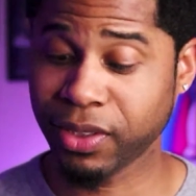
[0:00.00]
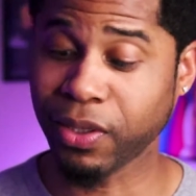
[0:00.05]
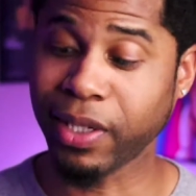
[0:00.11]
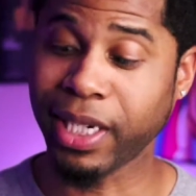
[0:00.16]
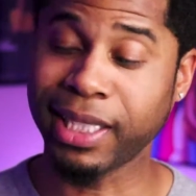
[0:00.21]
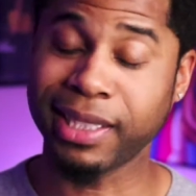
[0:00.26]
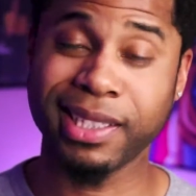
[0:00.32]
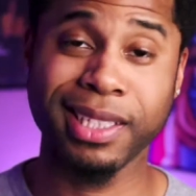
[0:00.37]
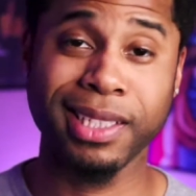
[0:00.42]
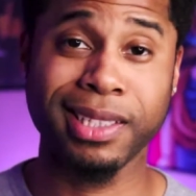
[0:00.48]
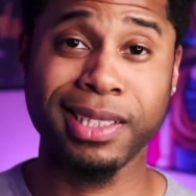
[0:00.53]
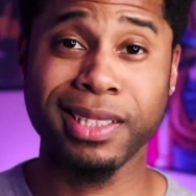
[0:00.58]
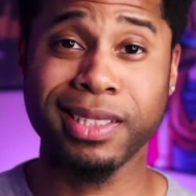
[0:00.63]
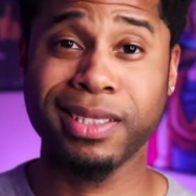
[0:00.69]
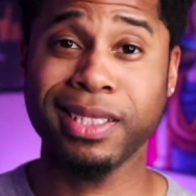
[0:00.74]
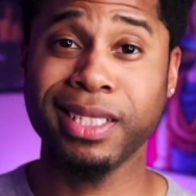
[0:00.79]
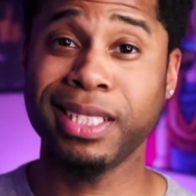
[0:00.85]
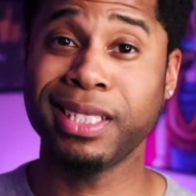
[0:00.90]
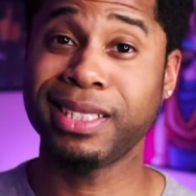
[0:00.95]
So I think
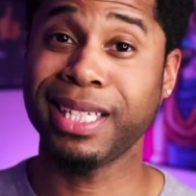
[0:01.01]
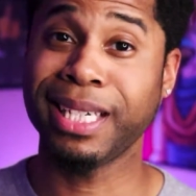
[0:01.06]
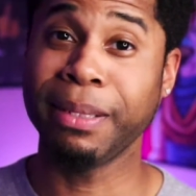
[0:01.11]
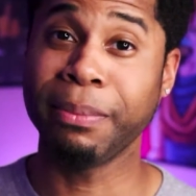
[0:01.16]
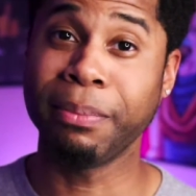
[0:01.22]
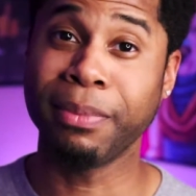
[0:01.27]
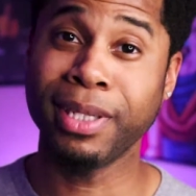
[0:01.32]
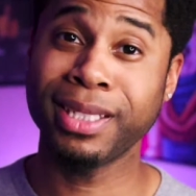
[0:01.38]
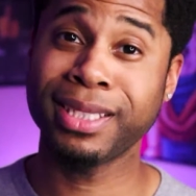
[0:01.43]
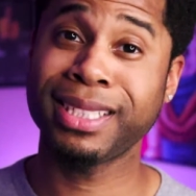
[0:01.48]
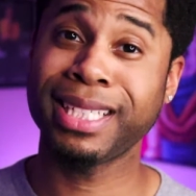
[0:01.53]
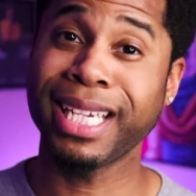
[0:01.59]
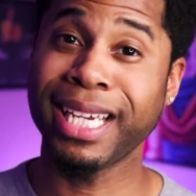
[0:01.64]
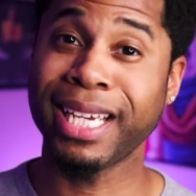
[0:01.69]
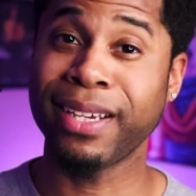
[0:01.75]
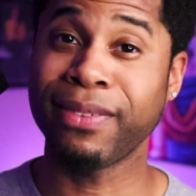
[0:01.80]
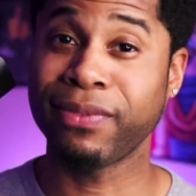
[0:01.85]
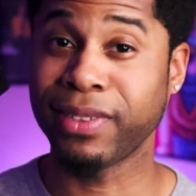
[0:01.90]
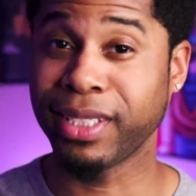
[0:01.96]
this is a
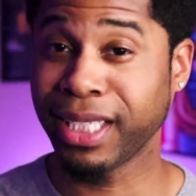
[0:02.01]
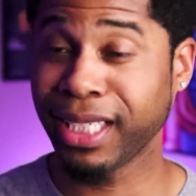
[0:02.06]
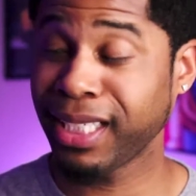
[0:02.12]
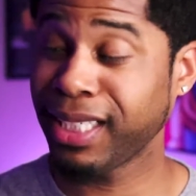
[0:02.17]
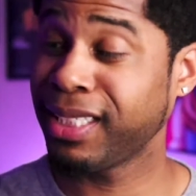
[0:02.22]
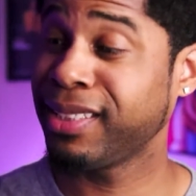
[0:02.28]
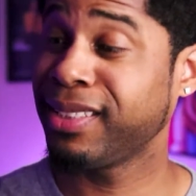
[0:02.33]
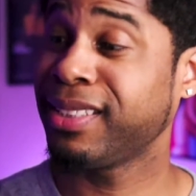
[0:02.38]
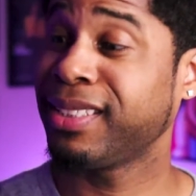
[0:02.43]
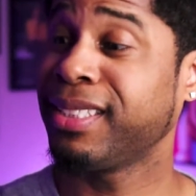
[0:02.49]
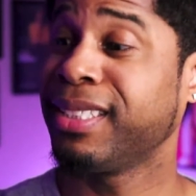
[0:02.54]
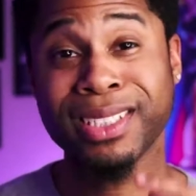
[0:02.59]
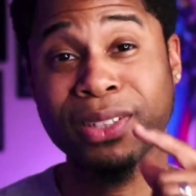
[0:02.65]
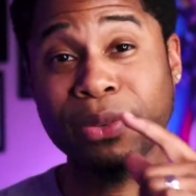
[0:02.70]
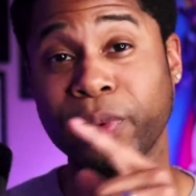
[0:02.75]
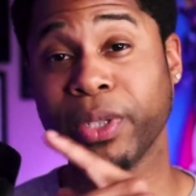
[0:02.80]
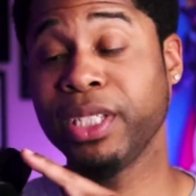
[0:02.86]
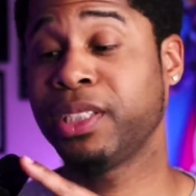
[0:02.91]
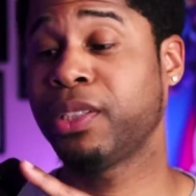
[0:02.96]
must-have lens. It's
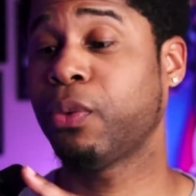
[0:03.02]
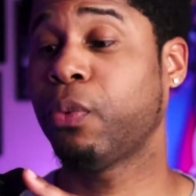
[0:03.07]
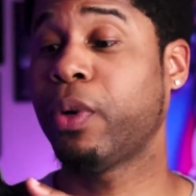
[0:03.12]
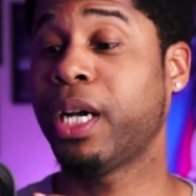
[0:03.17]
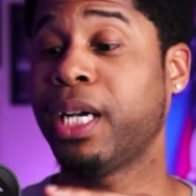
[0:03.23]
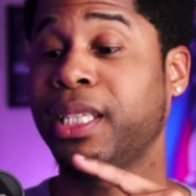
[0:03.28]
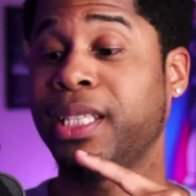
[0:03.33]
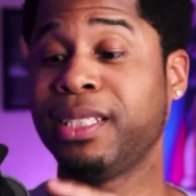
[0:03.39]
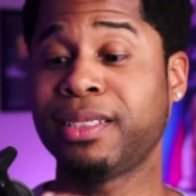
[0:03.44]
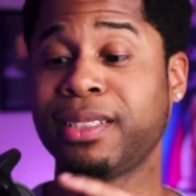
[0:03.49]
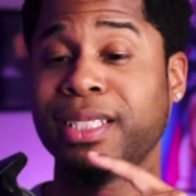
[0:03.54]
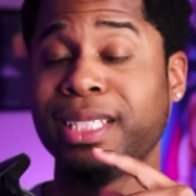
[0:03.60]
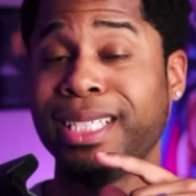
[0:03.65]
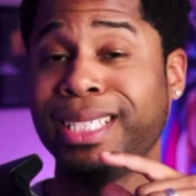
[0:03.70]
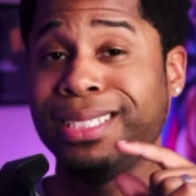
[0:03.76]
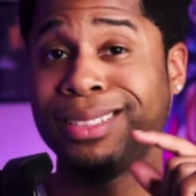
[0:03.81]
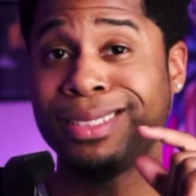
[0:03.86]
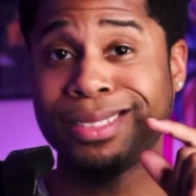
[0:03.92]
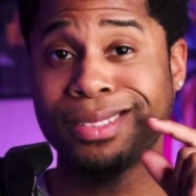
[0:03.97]
a reason why this
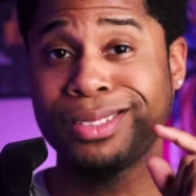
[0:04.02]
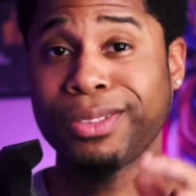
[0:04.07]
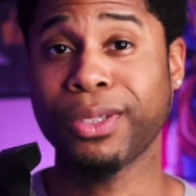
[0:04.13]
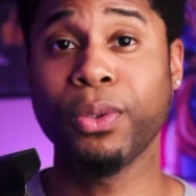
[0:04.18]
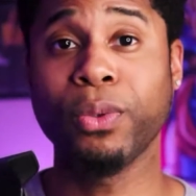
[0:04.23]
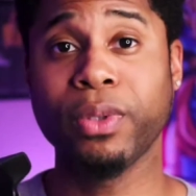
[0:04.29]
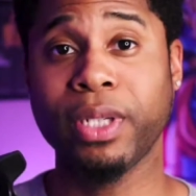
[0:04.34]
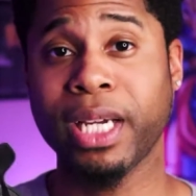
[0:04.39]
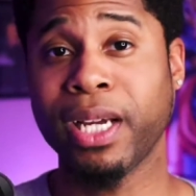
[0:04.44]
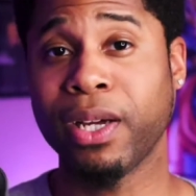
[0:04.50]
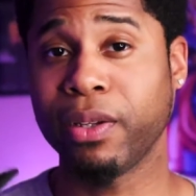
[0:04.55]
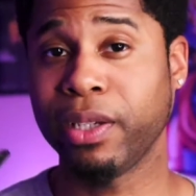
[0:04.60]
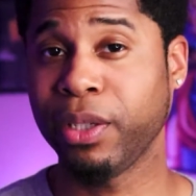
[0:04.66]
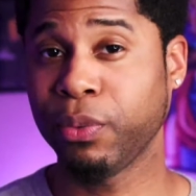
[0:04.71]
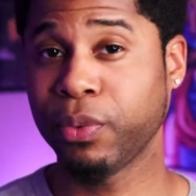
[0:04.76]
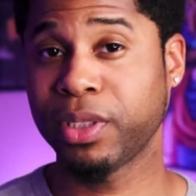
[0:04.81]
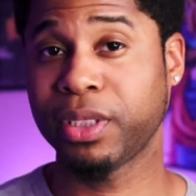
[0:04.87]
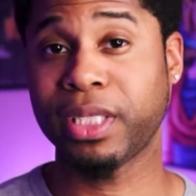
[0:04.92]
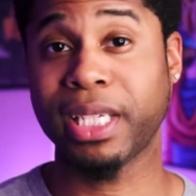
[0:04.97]
lens sold out.
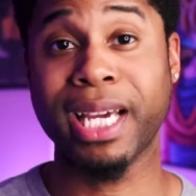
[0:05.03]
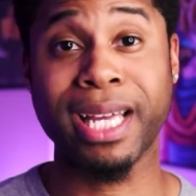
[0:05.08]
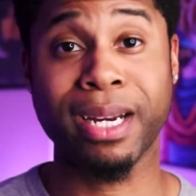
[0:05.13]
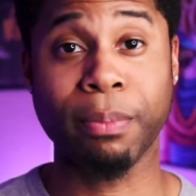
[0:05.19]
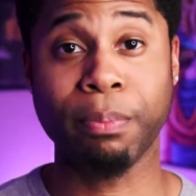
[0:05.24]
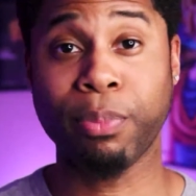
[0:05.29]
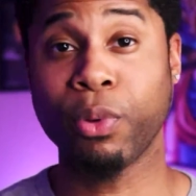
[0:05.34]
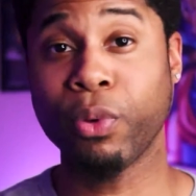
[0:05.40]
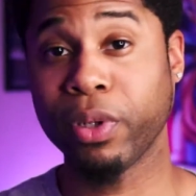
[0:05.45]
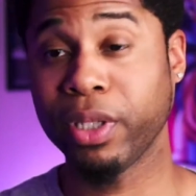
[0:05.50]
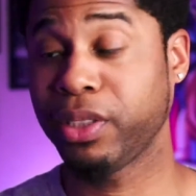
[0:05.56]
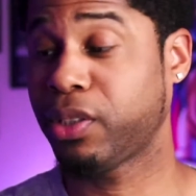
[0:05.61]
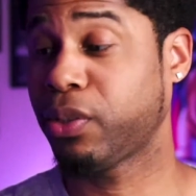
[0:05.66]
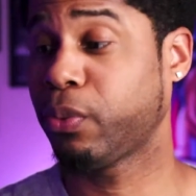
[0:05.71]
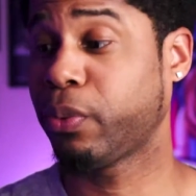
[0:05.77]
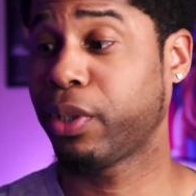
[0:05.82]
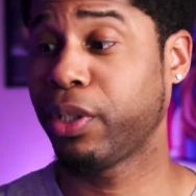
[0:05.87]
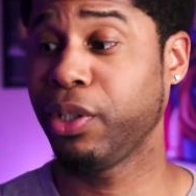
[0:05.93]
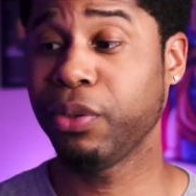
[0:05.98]
It was at a point
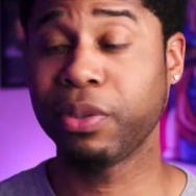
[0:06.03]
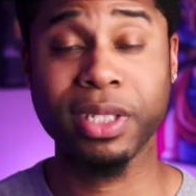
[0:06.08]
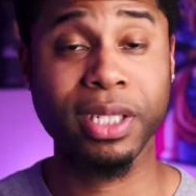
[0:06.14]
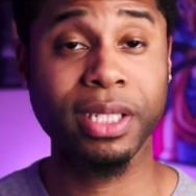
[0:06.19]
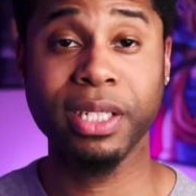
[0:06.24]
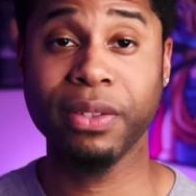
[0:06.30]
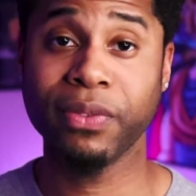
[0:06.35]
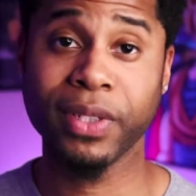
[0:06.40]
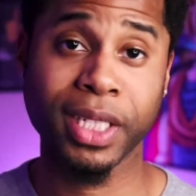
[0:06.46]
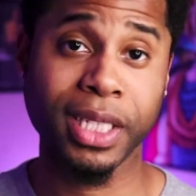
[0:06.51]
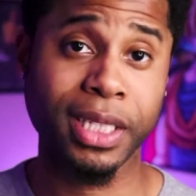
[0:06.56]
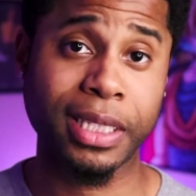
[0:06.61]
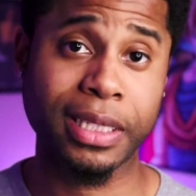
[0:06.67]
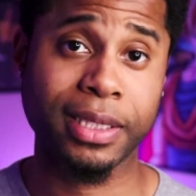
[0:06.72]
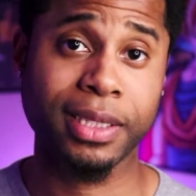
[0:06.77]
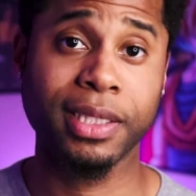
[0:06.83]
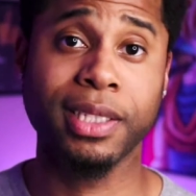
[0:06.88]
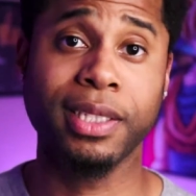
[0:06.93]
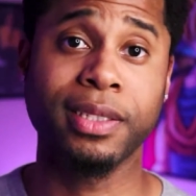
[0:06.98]
to where you couldn't even get
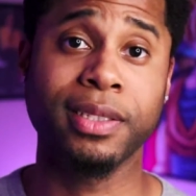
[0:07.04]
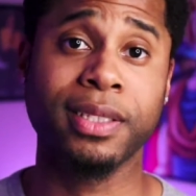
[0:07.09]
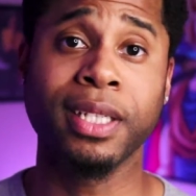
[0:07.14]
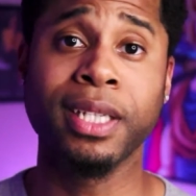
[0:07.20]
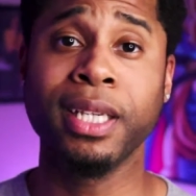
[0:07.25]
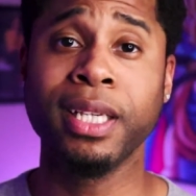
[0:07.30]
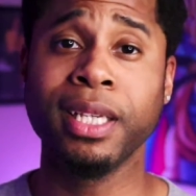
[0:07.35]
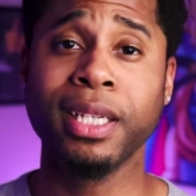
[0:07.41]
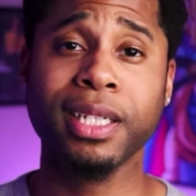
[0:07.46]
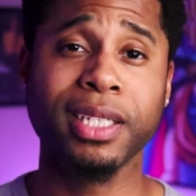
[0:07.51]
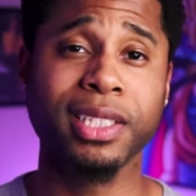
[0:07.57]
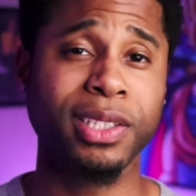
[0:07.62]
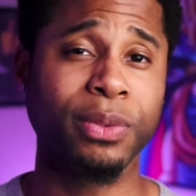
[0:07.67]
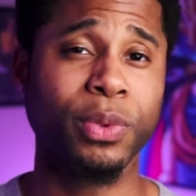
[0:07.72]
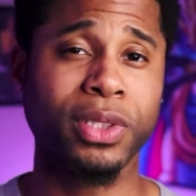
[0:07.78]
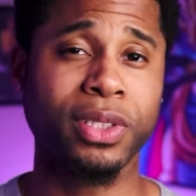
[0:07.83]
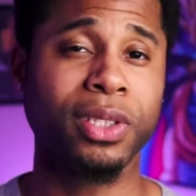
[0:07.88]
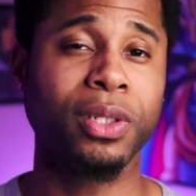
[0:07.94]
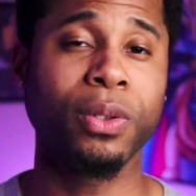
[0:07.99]
this lens because it
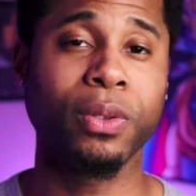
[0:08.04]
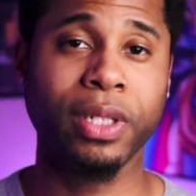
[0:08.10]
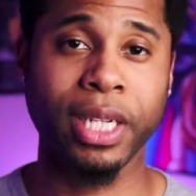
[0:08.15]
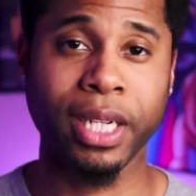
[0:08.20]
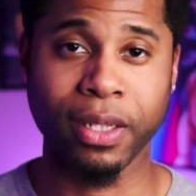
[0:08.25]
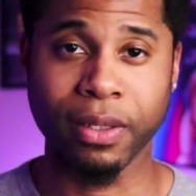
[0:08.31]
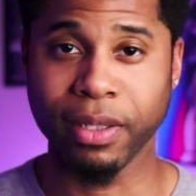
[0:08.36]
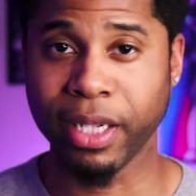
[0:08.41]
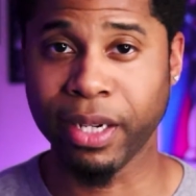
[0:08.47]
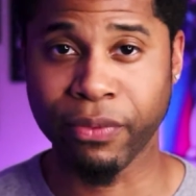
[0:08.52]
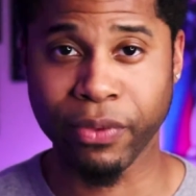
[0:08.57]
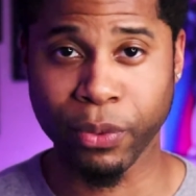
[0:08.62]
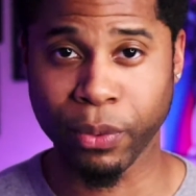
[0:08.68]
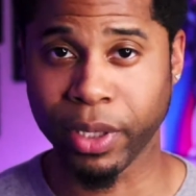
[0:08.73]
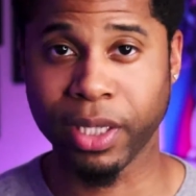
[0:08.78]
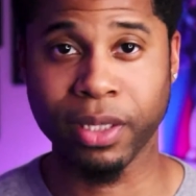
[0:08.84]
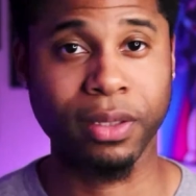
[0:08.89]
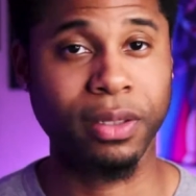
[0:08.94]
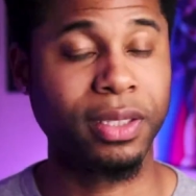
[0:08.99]
was sold out
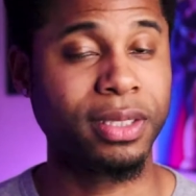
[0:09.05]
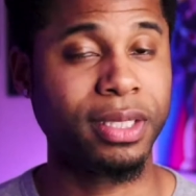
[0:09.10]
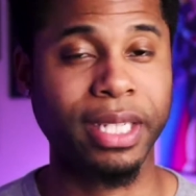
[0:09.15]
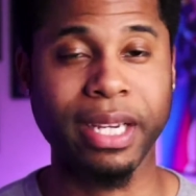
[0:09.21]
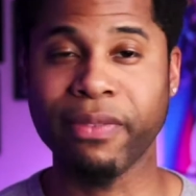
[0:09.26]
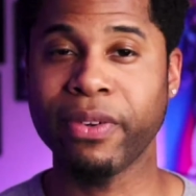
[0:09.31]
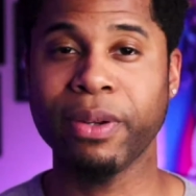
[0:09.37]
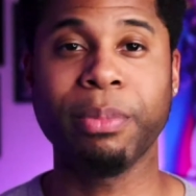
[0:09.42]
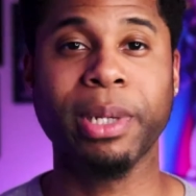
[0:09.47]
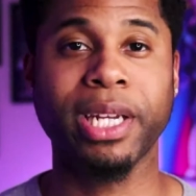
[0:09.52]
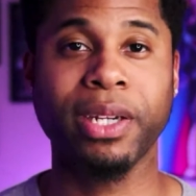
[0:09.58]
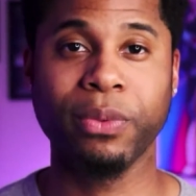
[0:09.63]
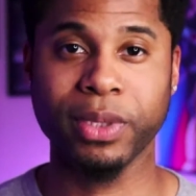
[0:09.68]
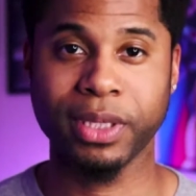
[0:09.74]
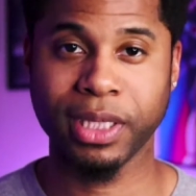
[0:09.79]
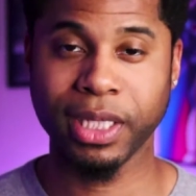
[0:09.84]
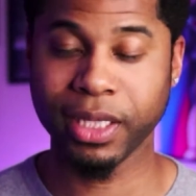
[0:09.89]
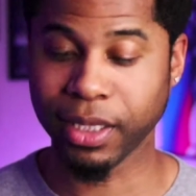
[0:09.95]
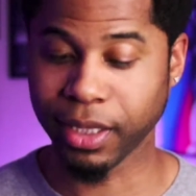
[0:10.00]
everywhere because everybody
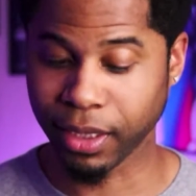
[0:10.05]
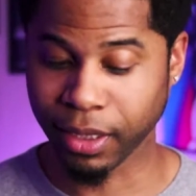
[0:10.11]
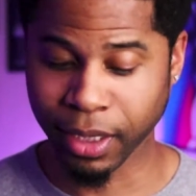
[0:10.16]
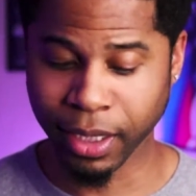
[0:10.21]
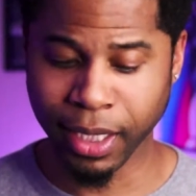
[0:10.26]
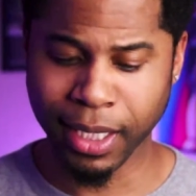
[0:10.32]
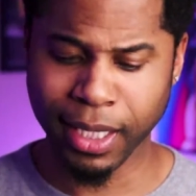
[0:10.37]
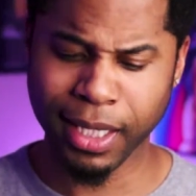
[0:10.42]
was getting it.